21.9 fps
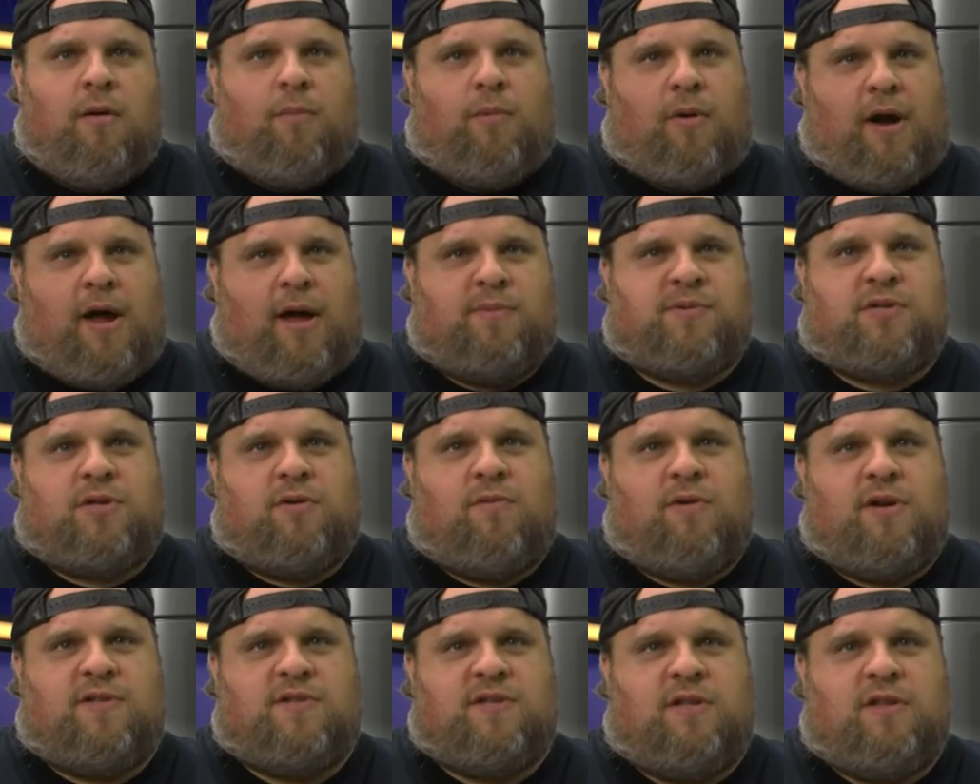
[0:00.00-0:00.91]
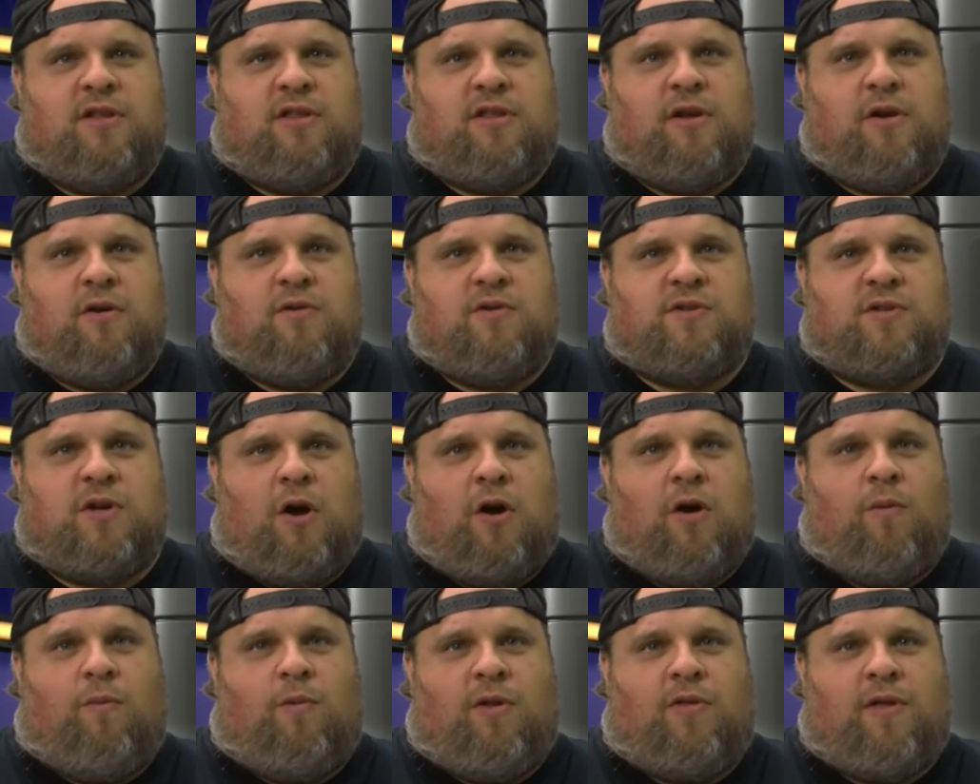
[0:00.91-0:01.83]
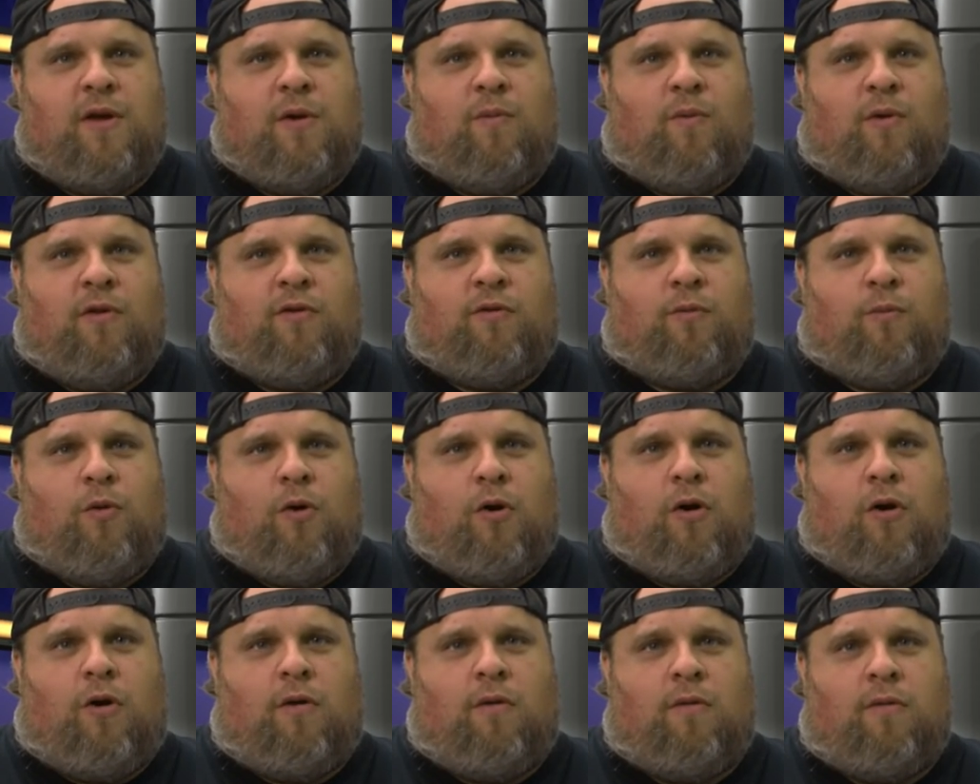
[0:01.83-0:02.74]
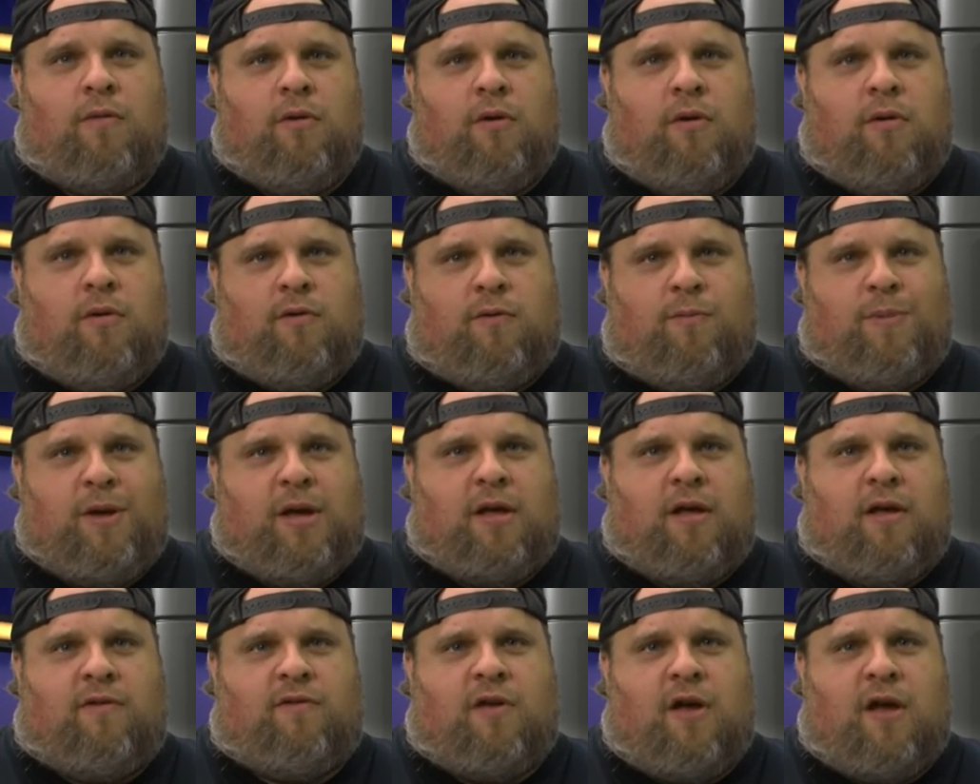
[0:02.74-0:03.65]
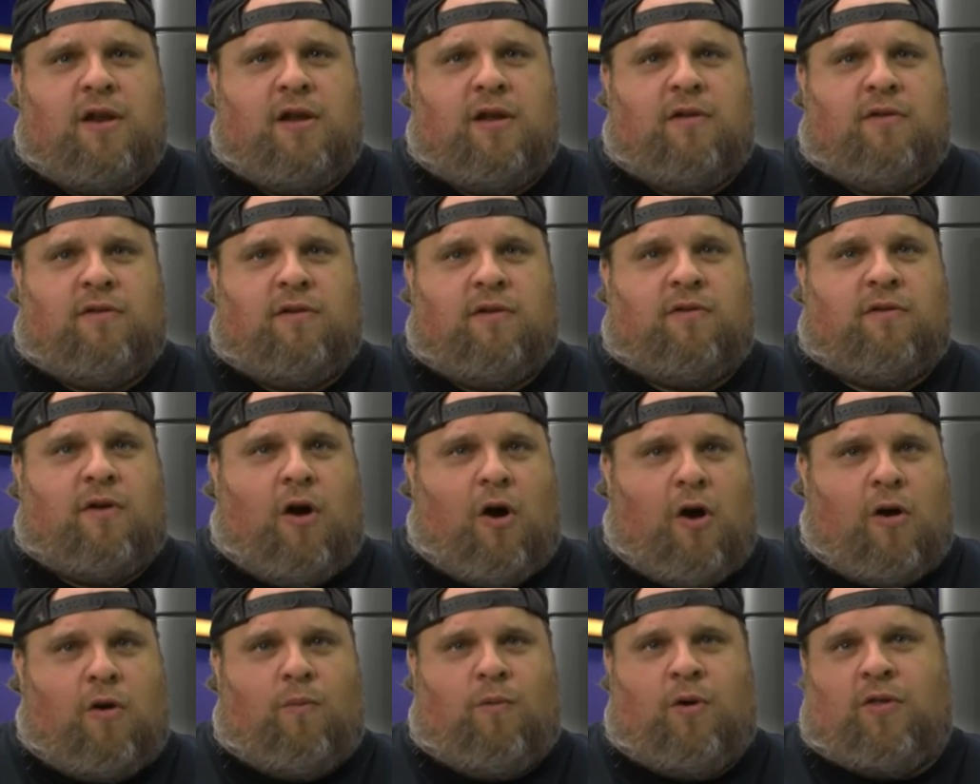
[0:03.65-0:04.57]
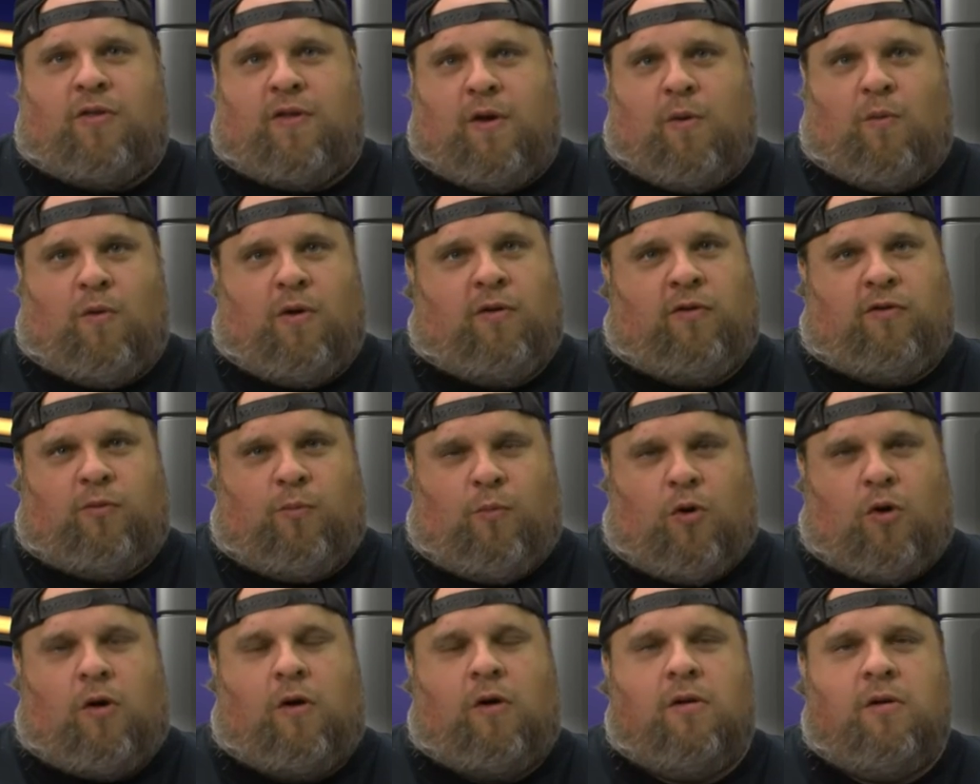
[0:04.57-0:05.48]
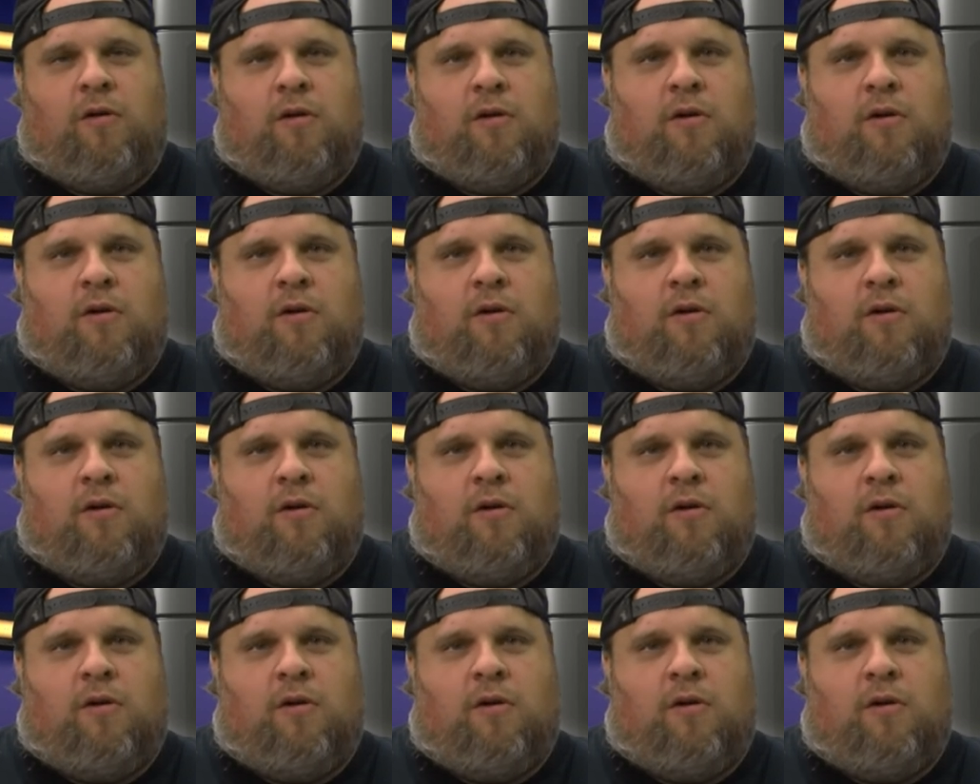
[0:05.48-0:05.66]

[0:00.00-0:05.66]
Perhaps the reason the theaters aren't what they once were is because audiences aren't what they once were.